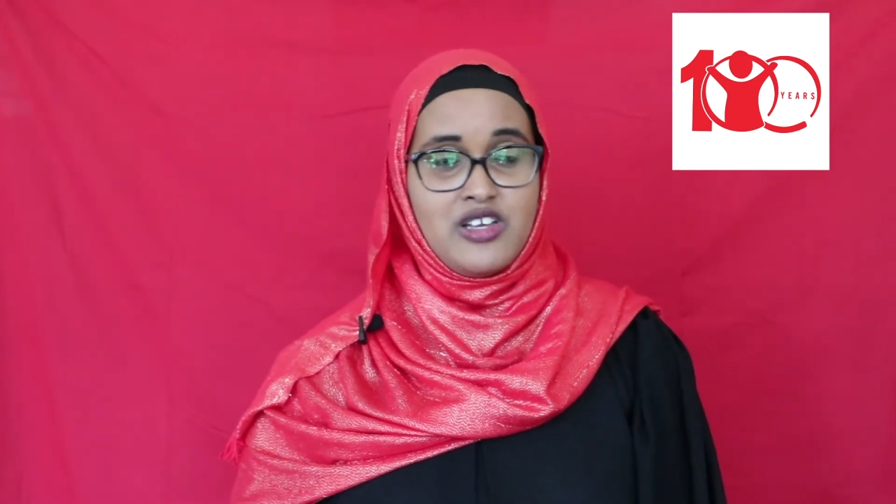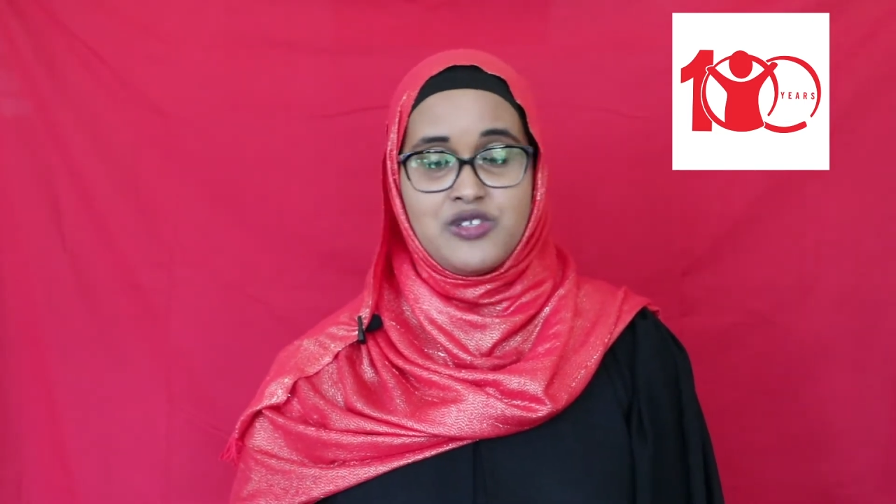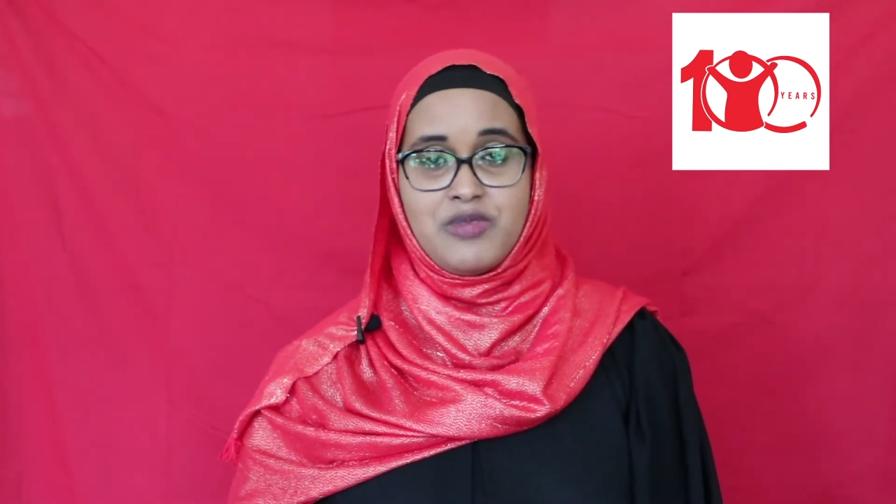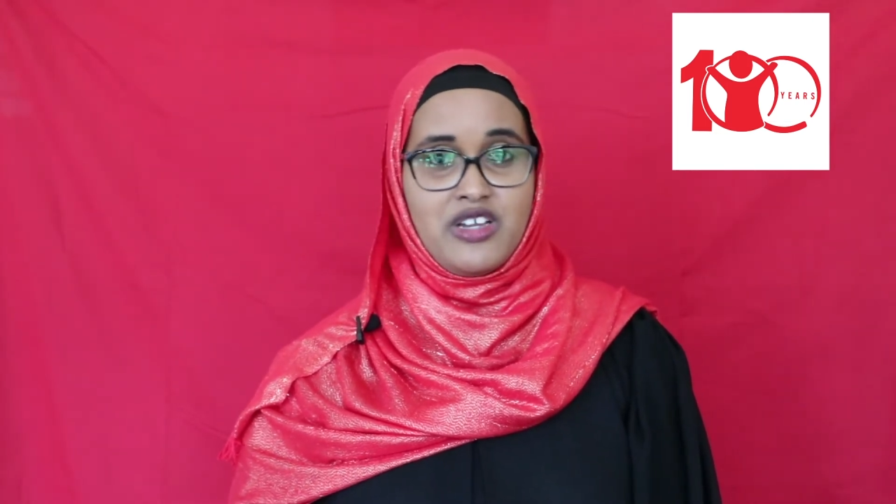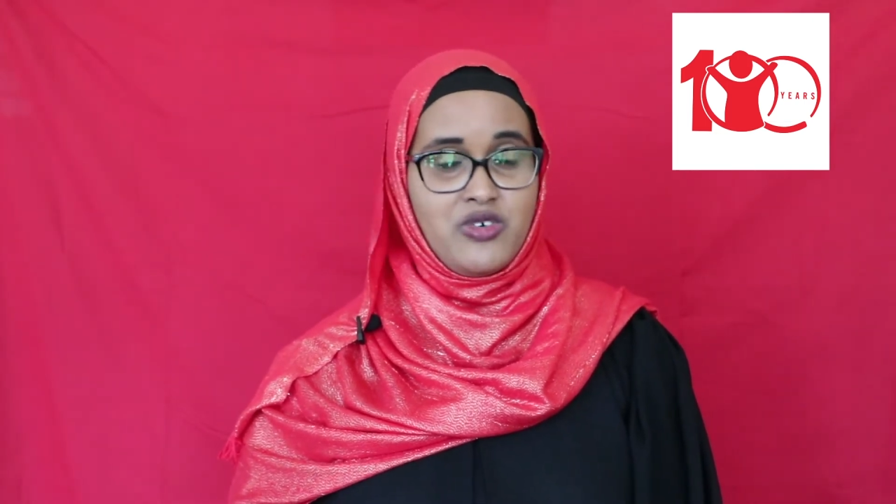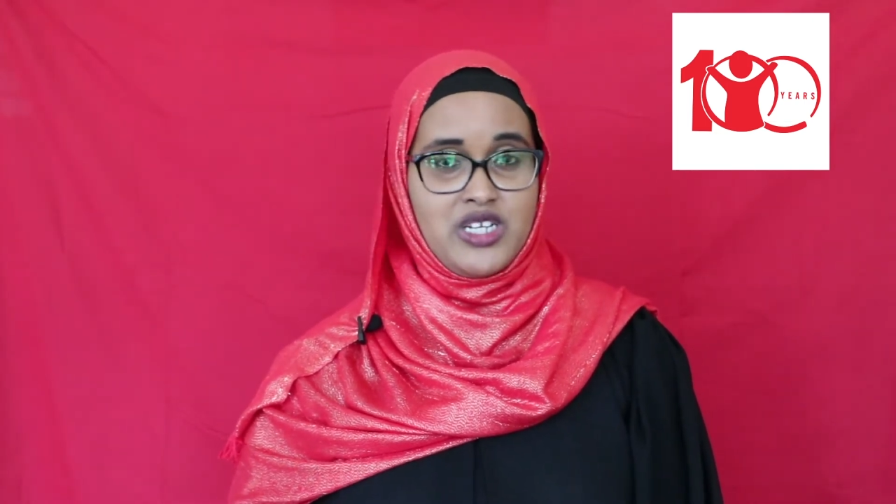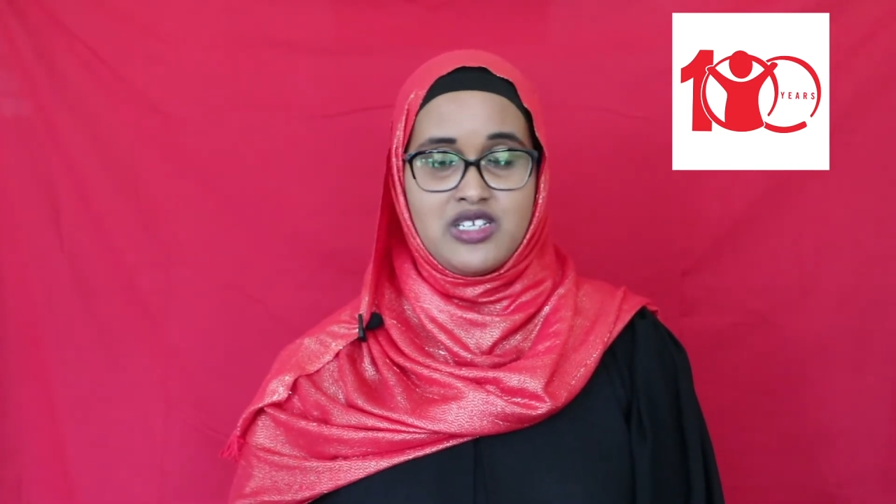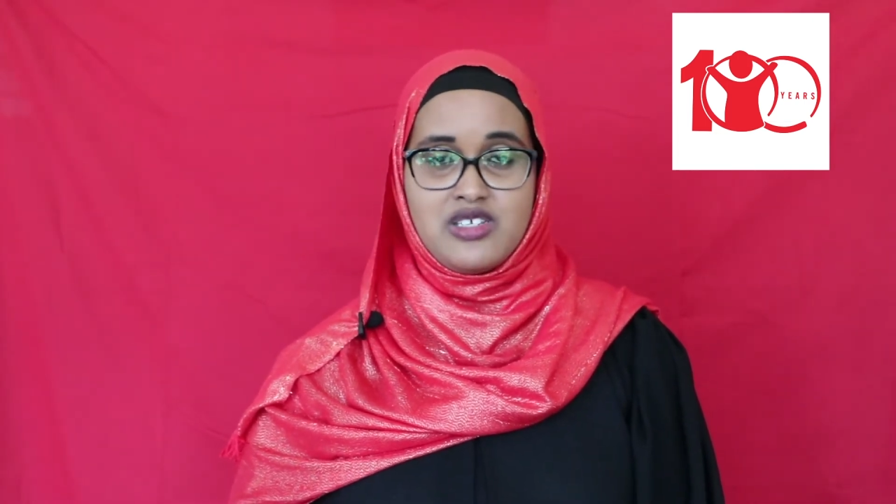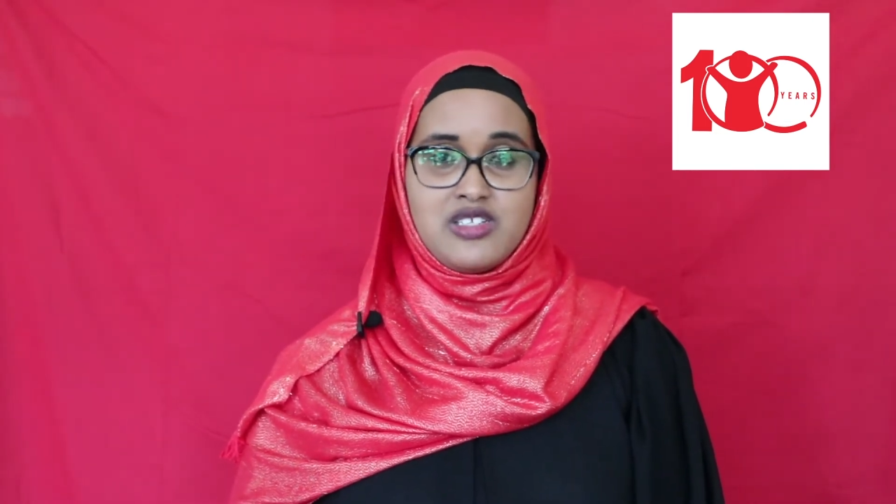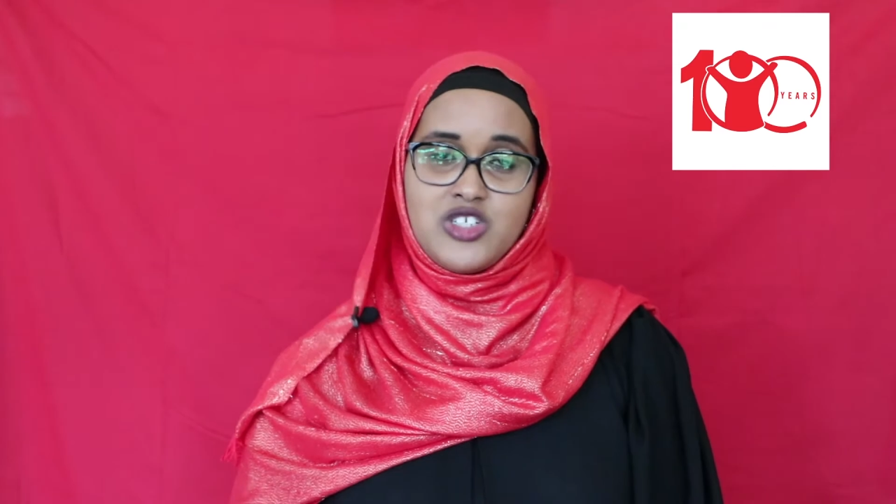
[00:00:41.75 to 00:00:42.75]
is my
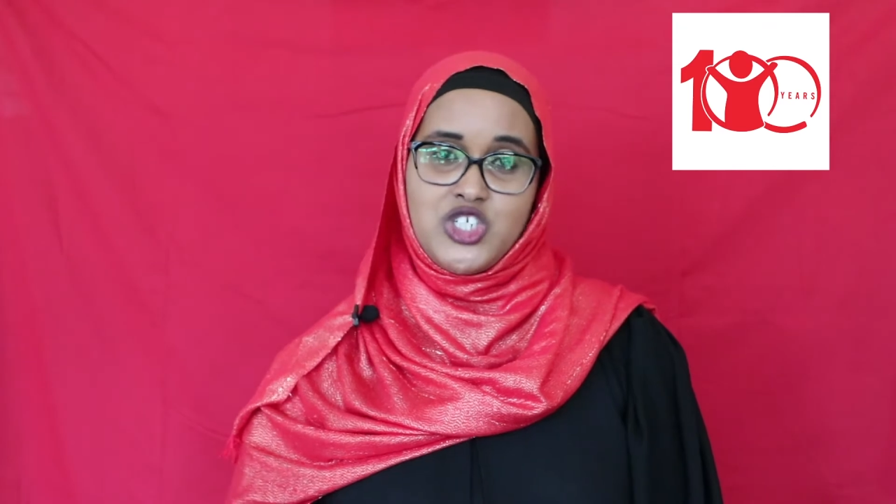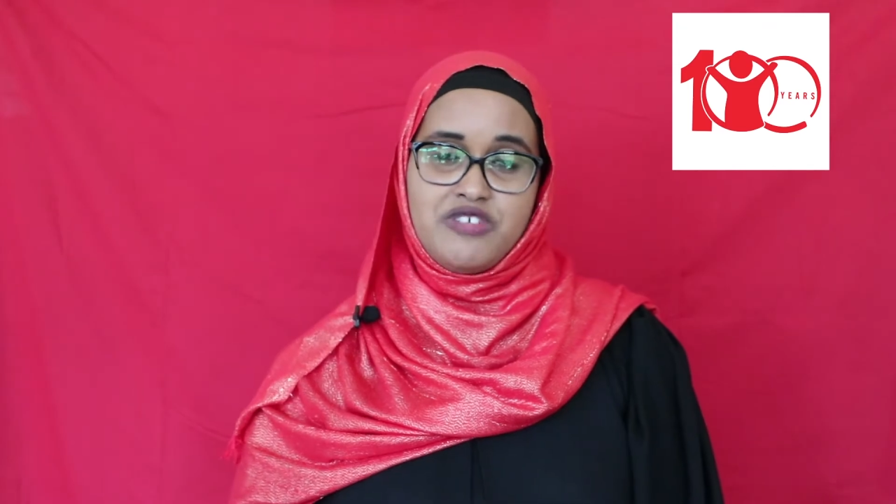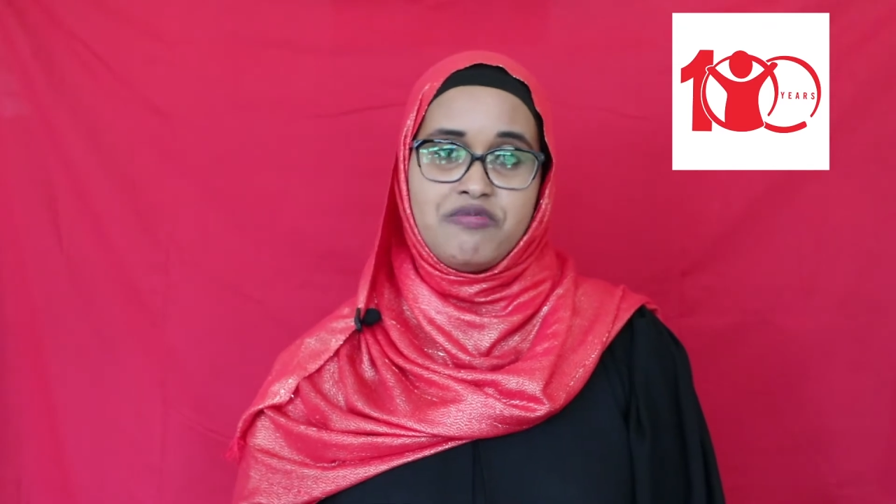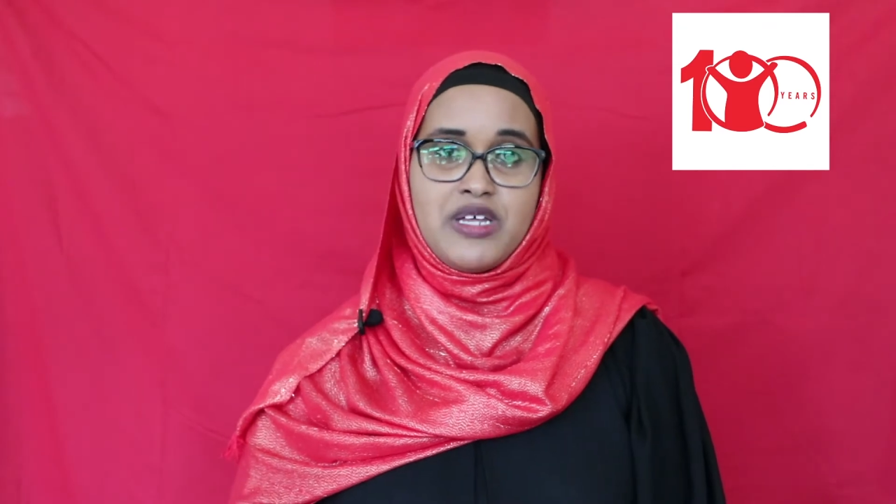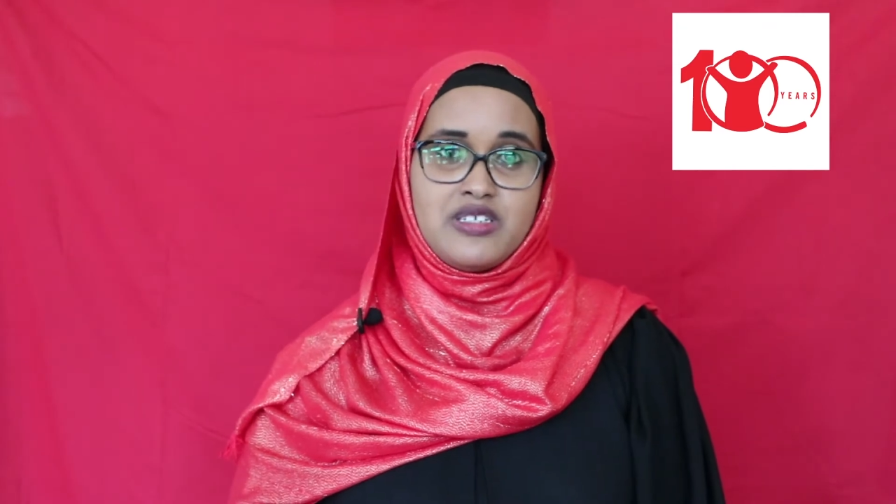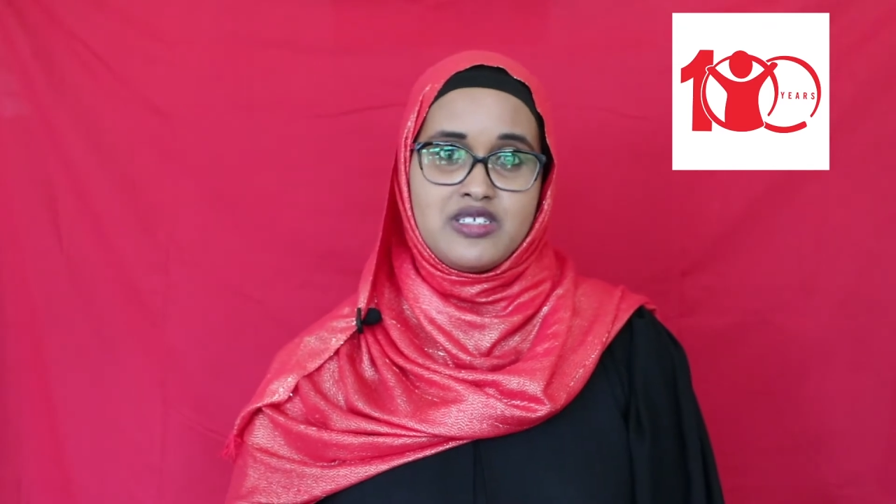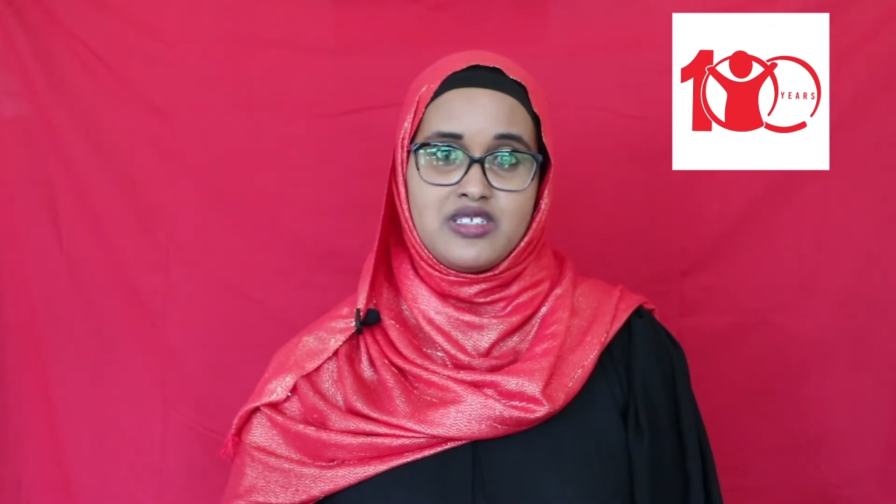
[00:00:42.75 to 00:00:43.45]
greatest achievement.